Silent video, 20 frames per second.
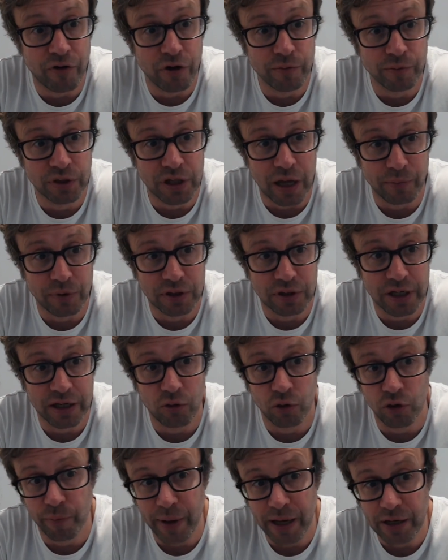room
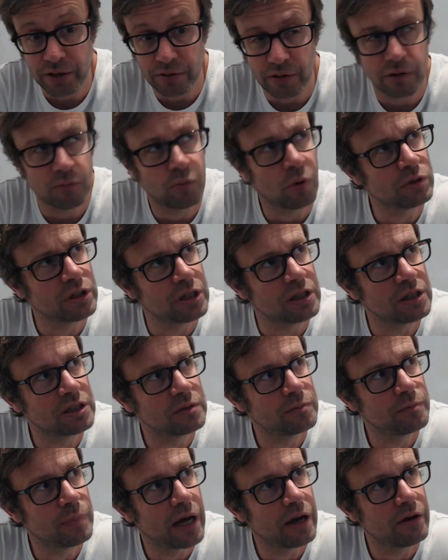subsidy or the bed. What was it? The yeah.
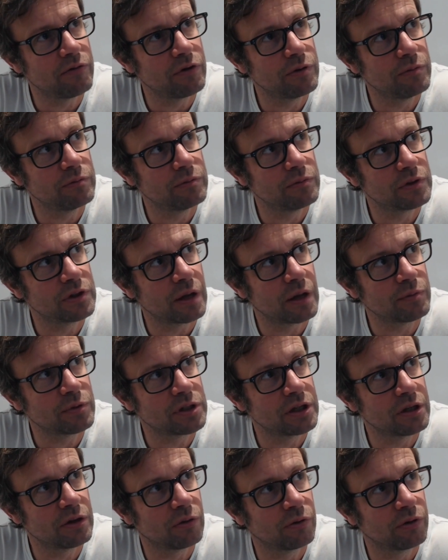spare room
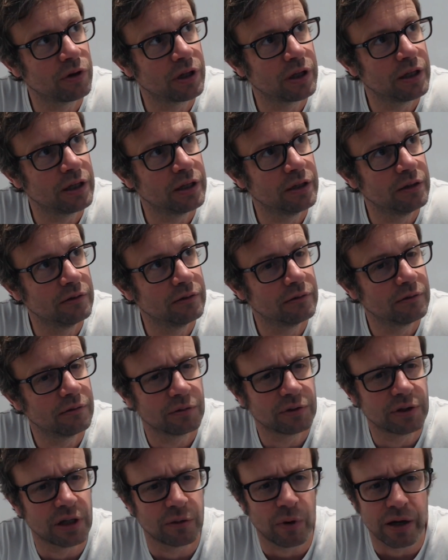subsidy or the,
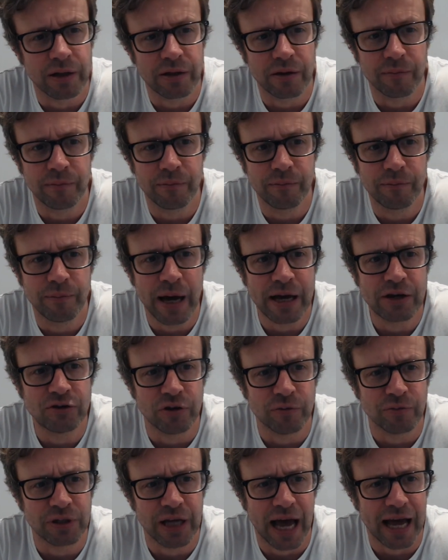what was it the way? The
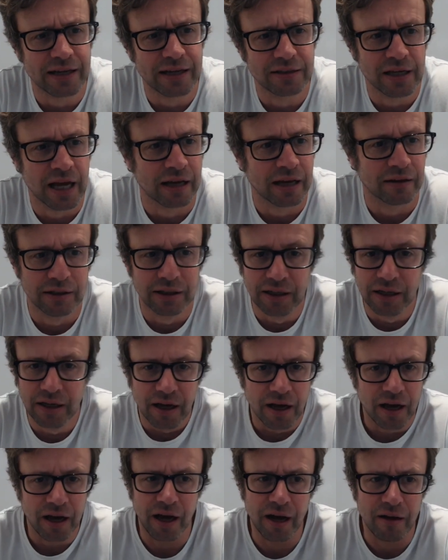bedroom tax. Yeah.
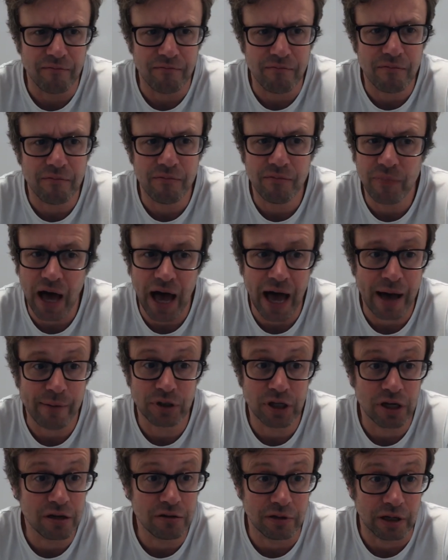Um,
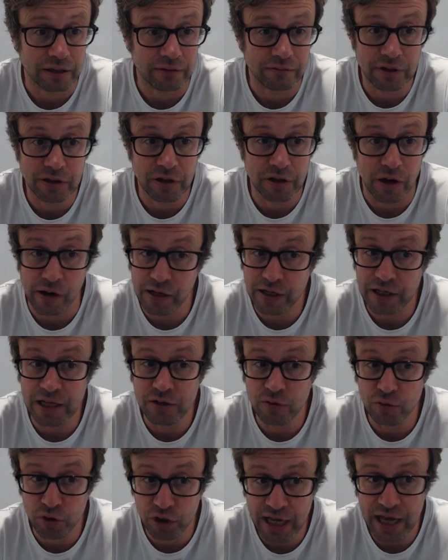absolutely. You know,
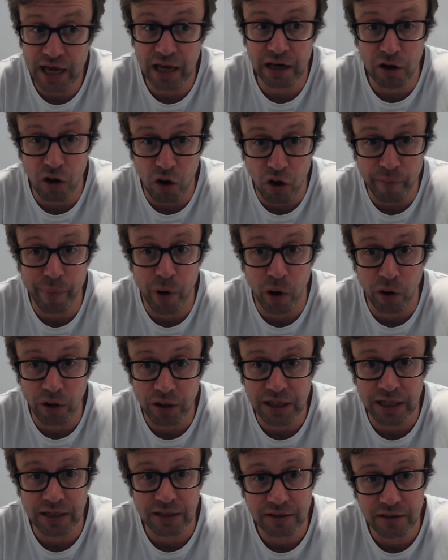you see it a lot in
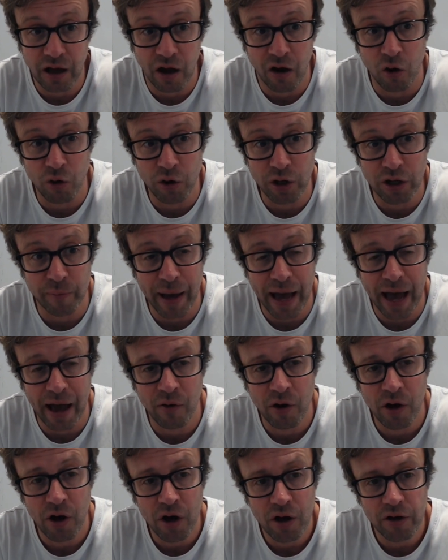politics, arguing about
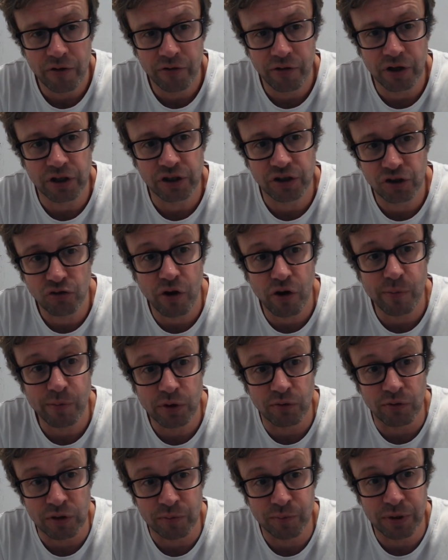yeah. the
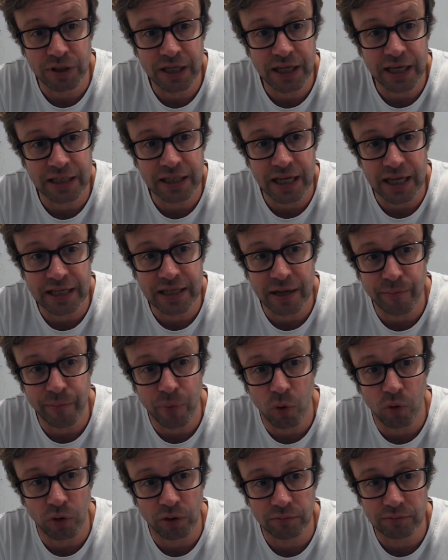descriptor is, is, is
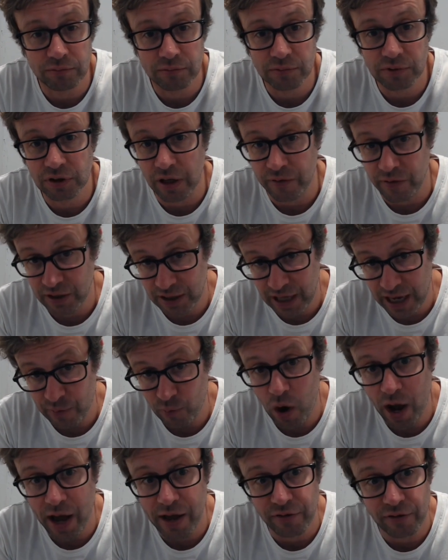important. So in the
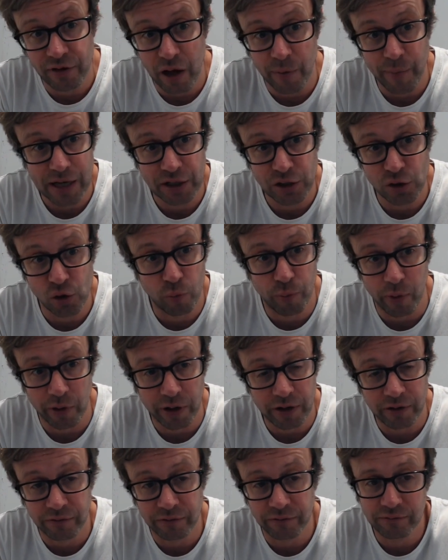same way, going back to your
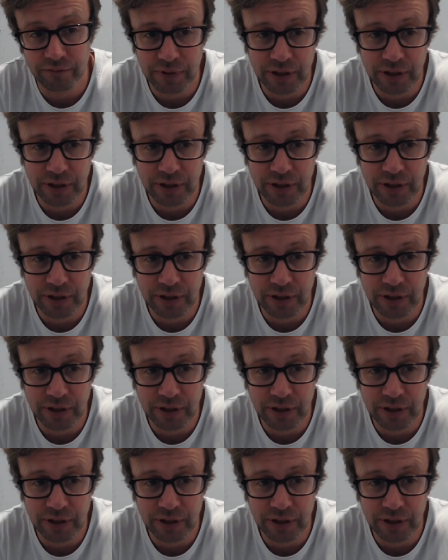point of